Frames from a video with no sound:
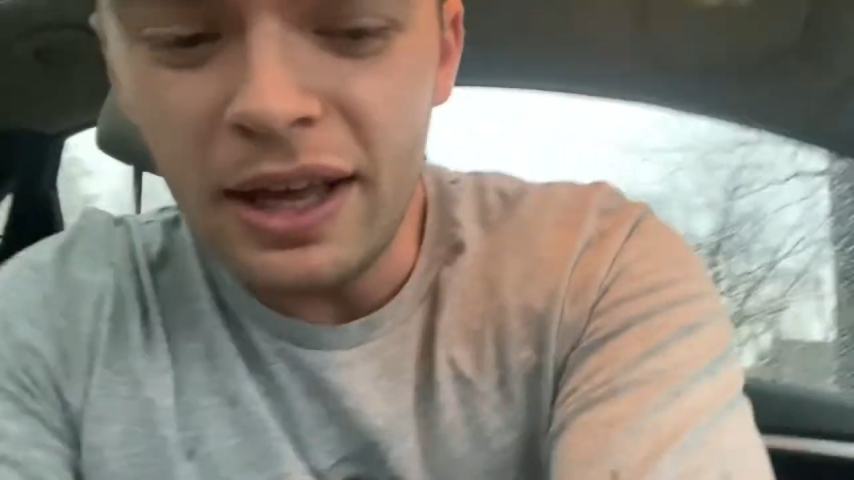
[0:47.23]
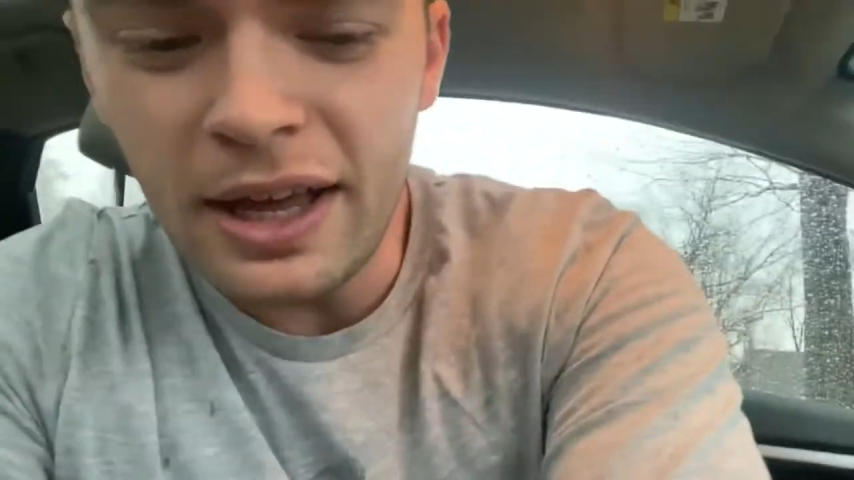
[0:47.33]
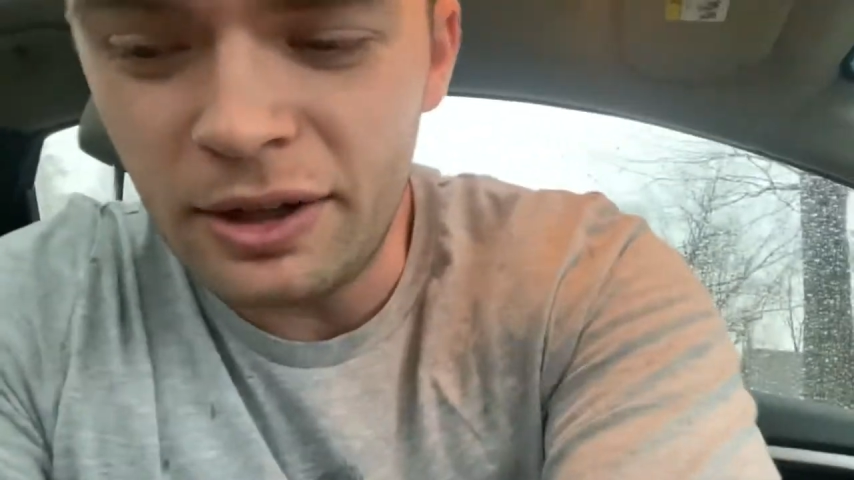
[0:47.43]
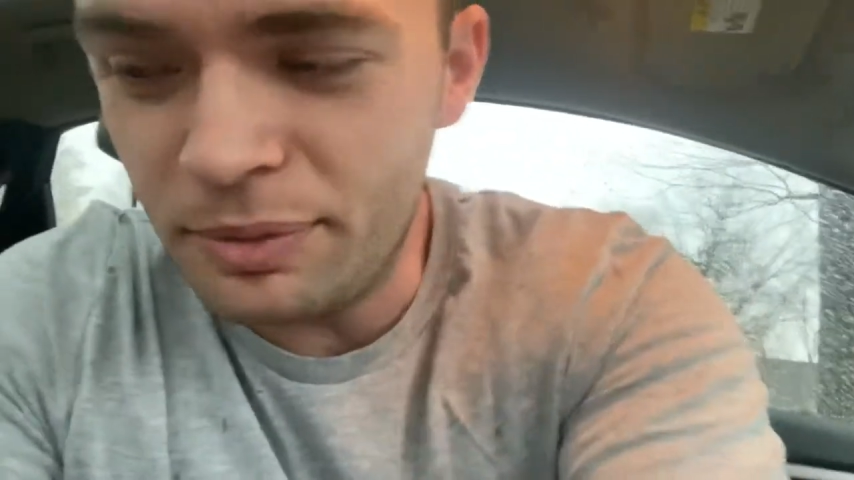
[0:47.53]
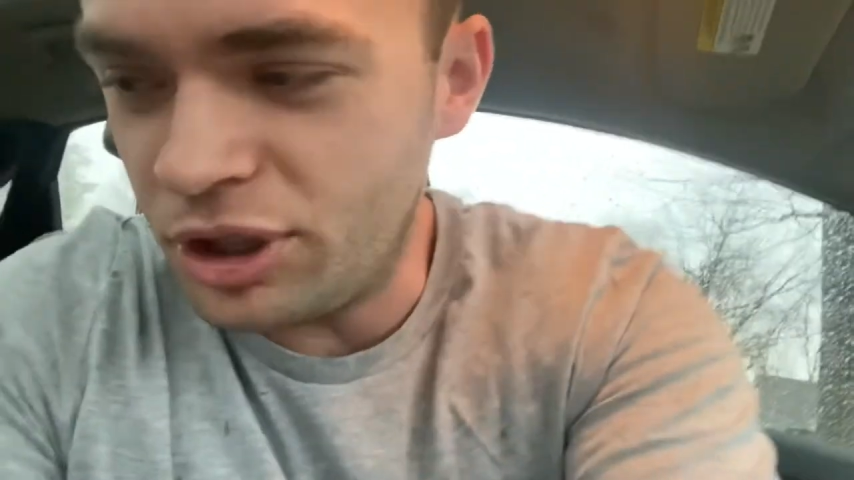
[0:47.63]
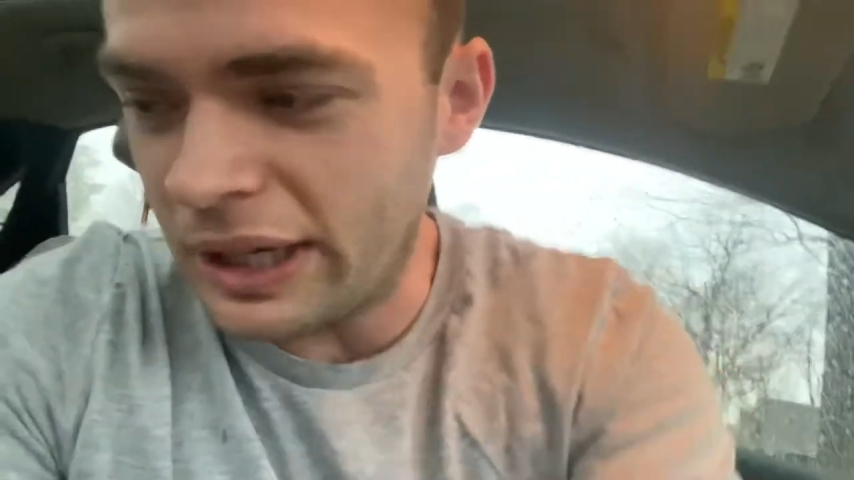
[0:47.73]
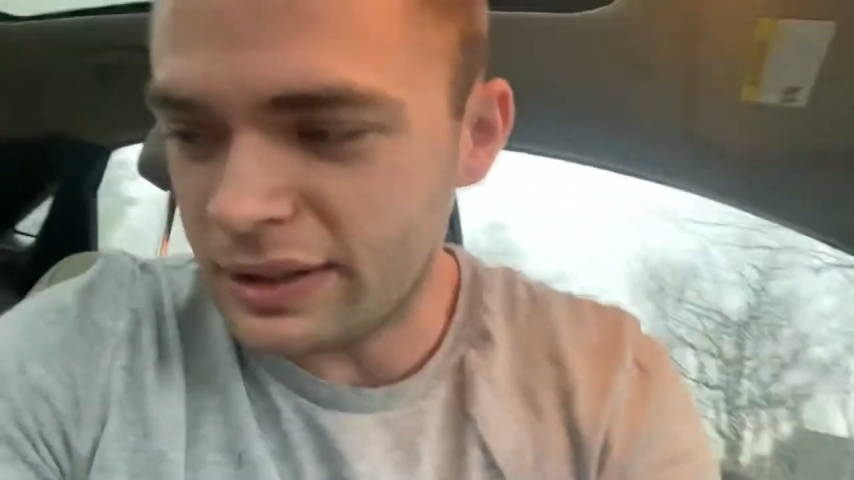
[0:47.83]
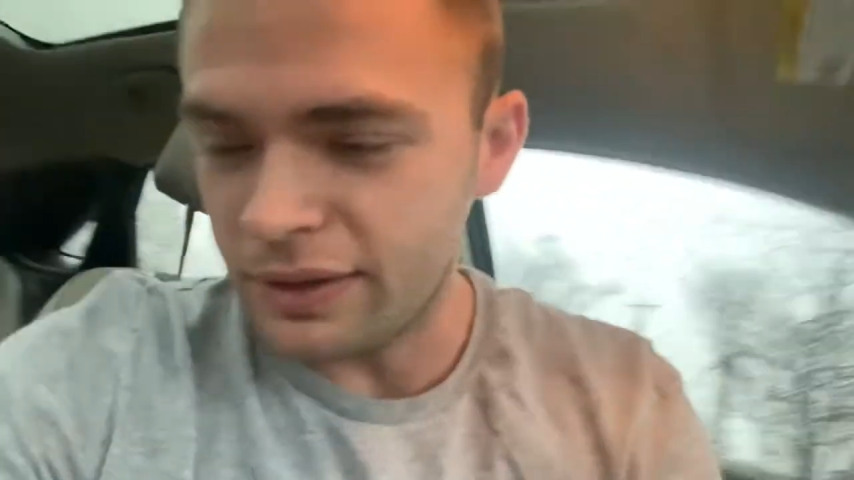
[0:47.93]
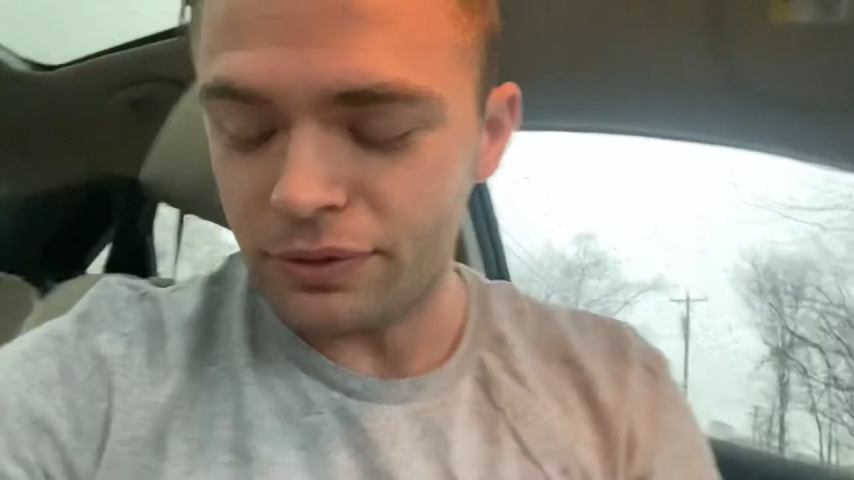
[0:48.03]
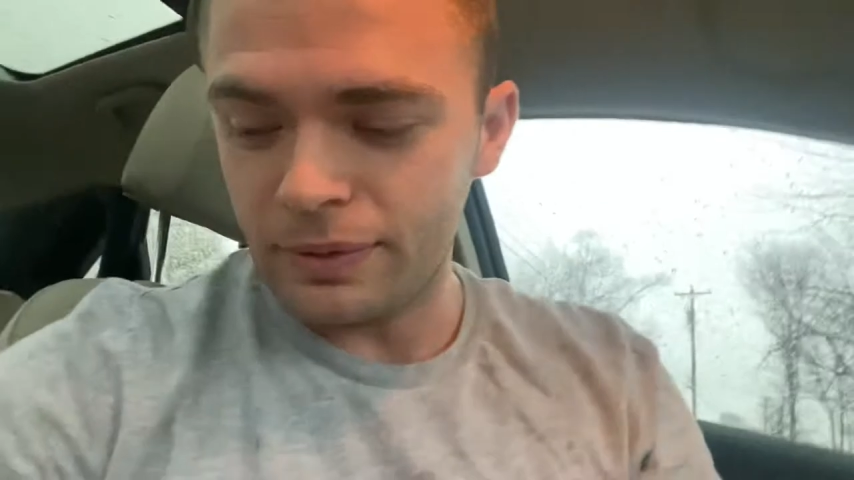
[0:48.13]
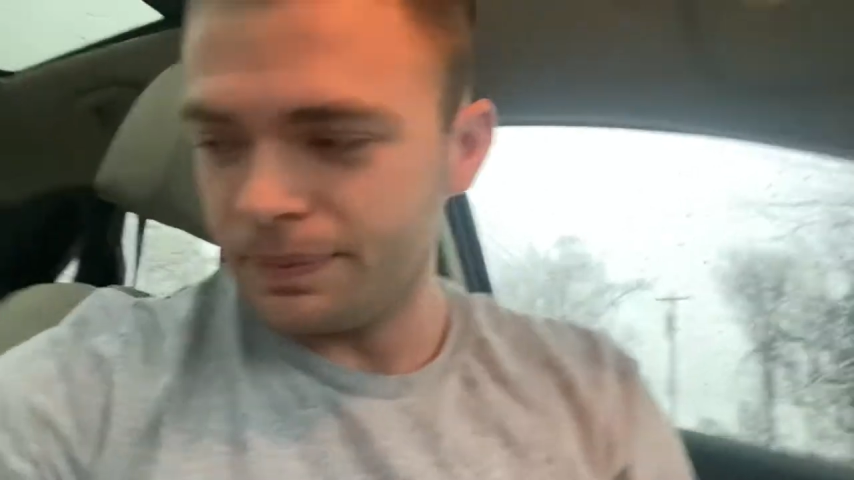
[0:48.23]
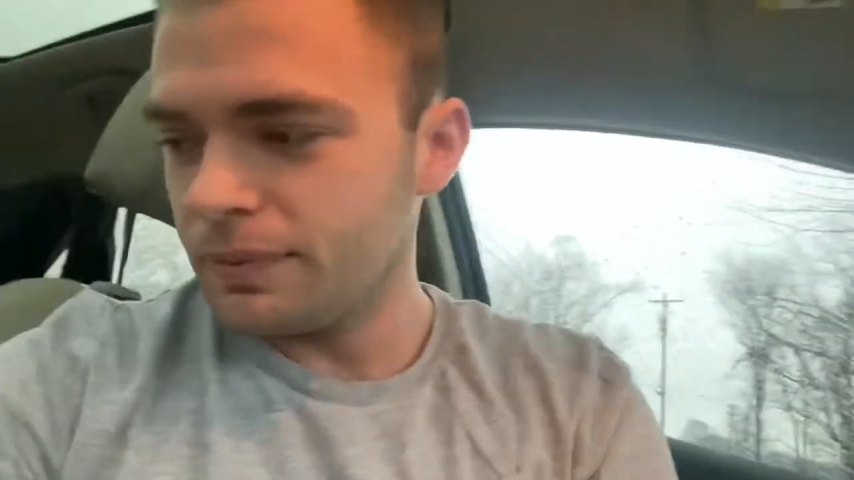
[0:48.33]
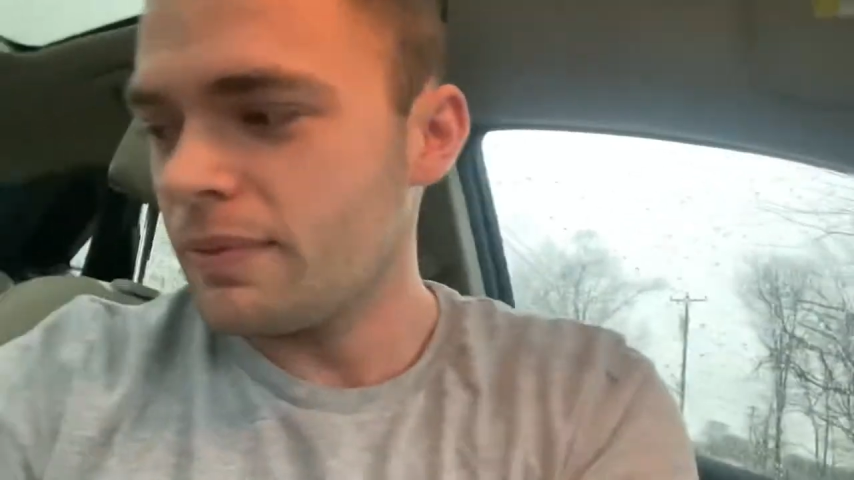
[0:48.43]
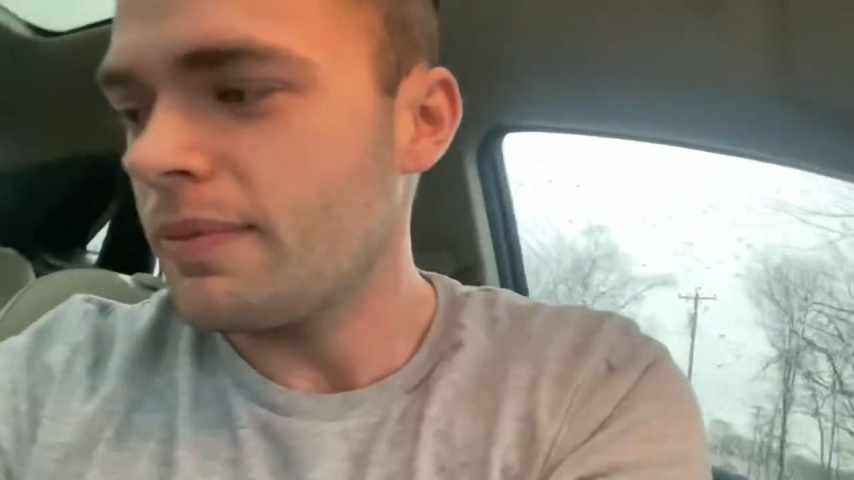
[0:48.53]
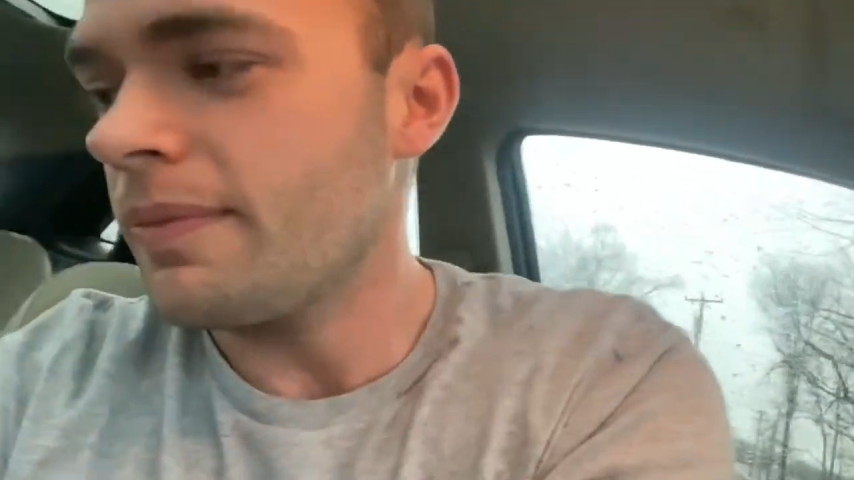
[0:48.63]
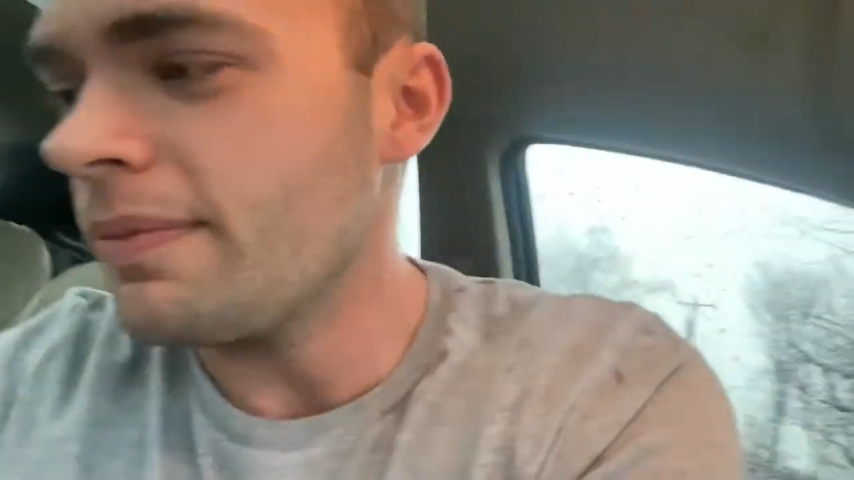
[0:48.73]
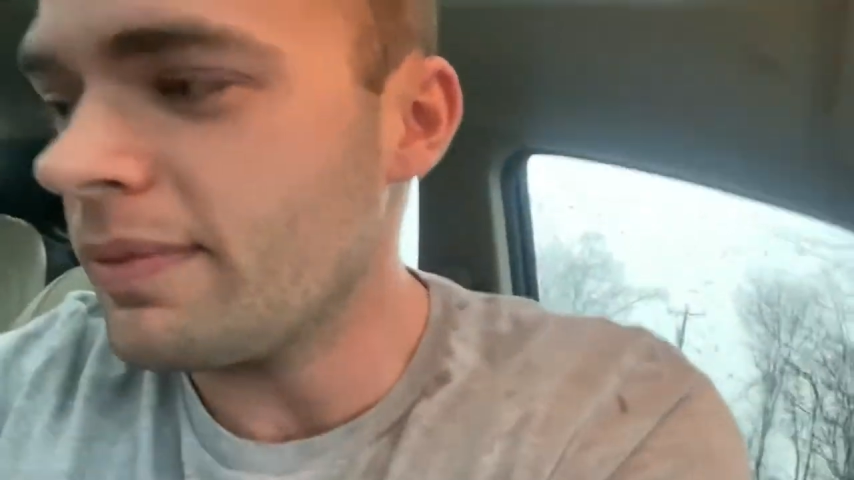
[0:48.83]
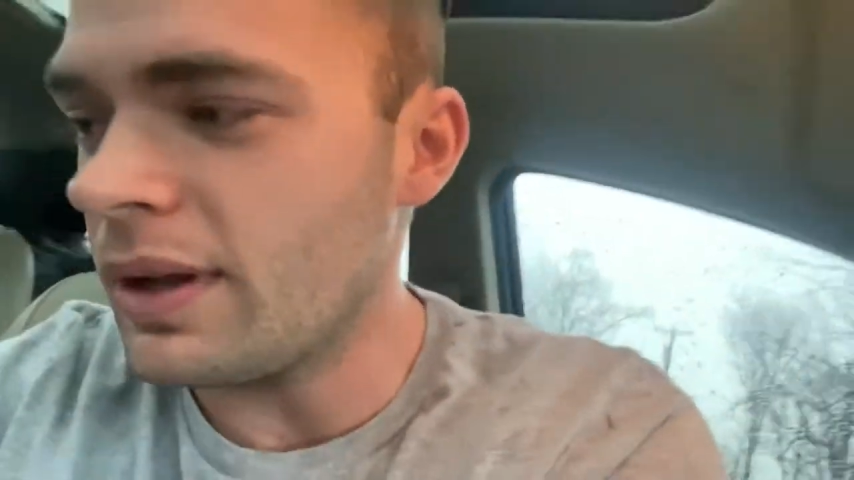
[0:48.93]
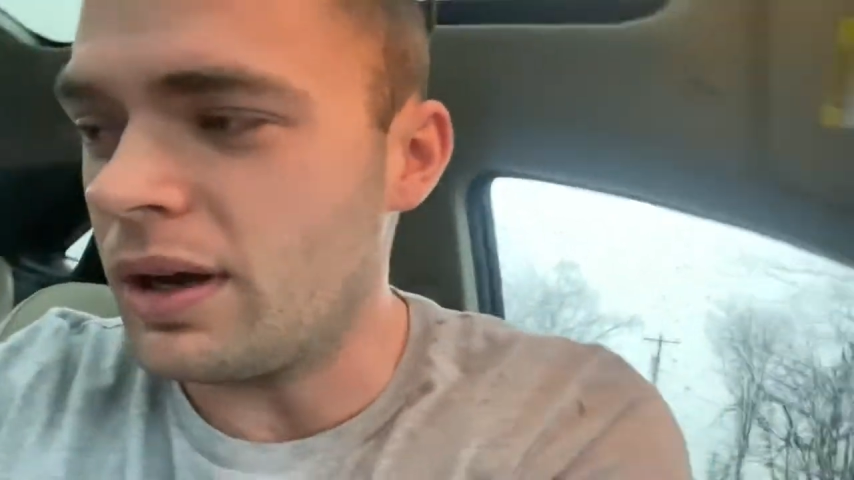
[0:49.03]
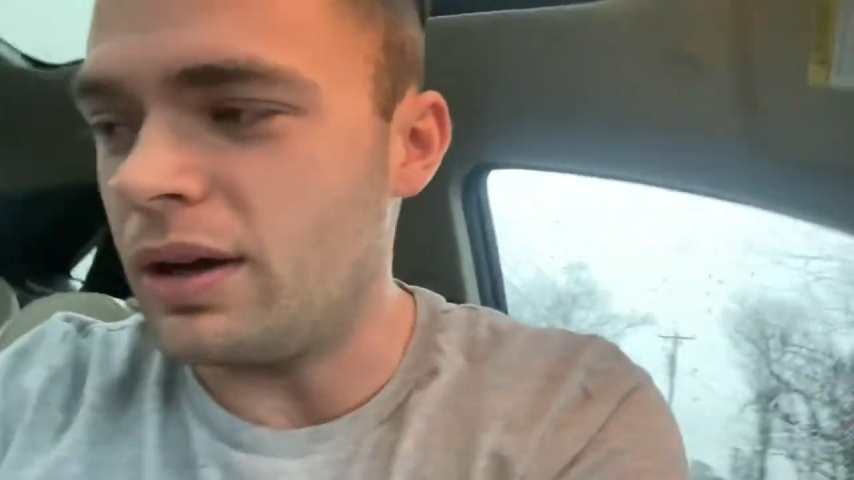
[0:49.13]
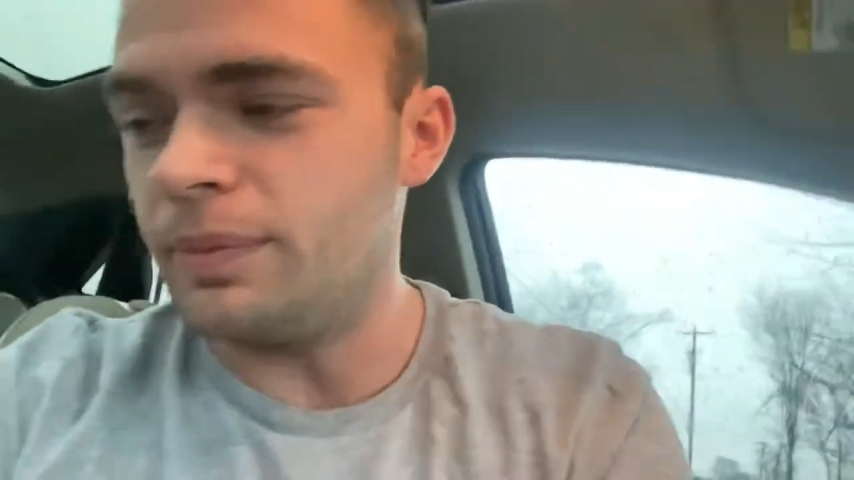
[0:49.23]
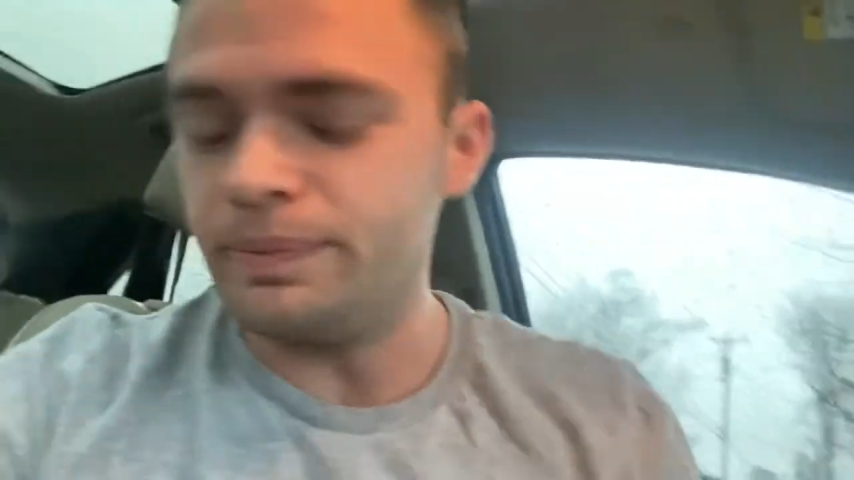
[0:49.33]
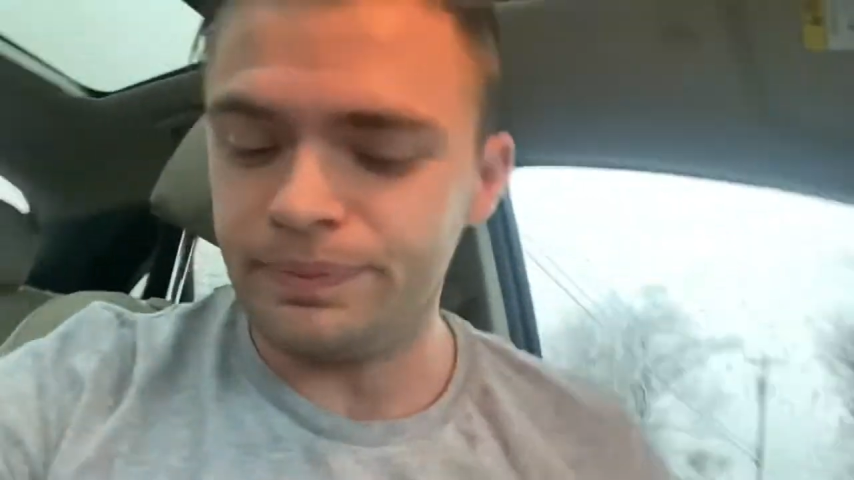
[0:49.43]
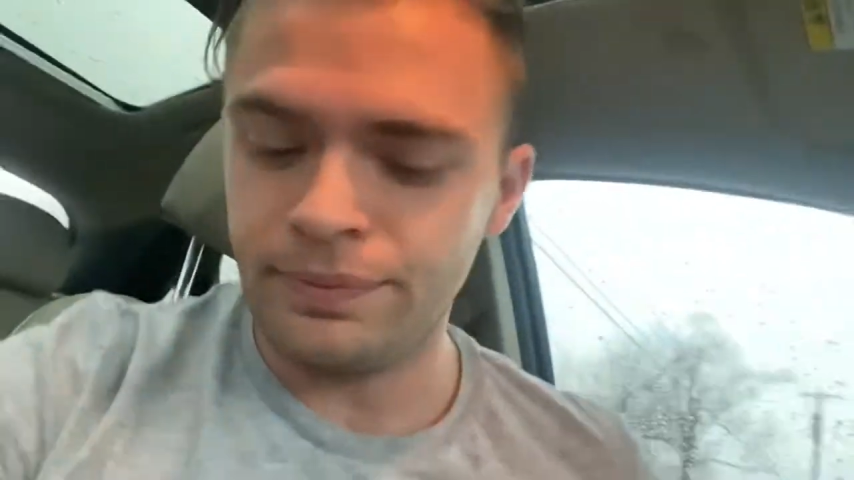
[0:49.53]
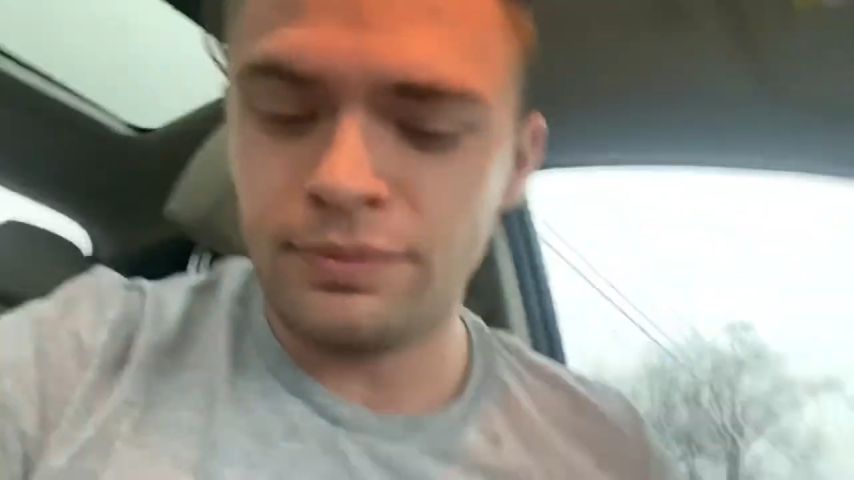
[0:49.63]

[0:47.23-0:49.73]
an objective. My